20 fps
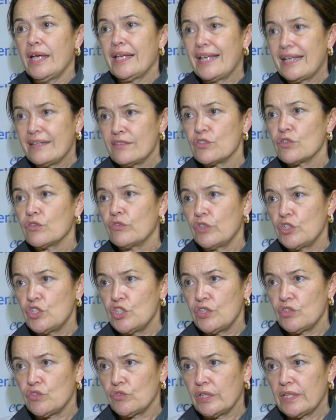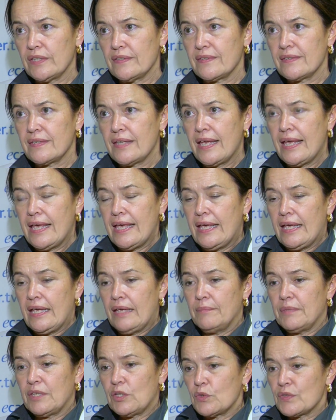cancer registries,
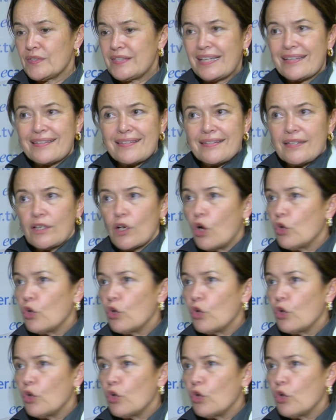because that's the